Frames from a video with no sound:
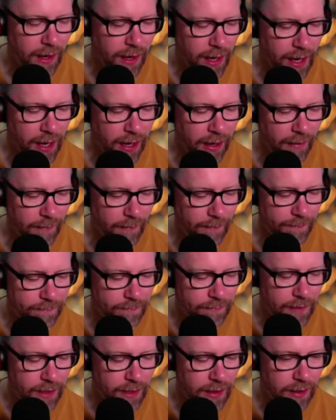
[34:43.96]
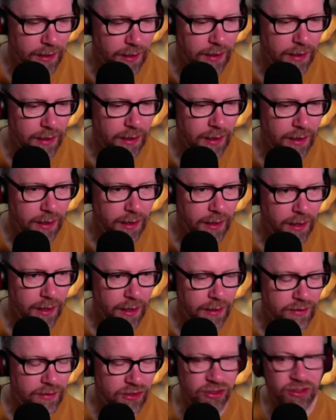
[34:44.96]
Um,
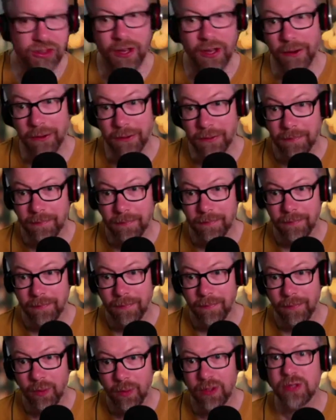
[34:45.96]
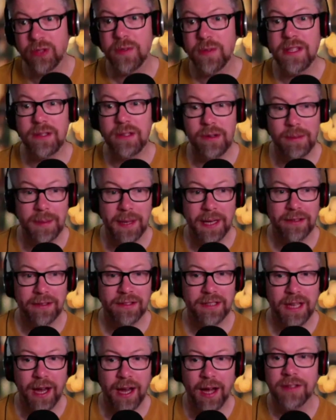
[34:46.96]
so, what do we do
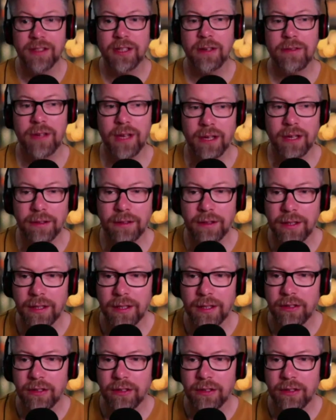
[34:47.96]
about it? I don't know.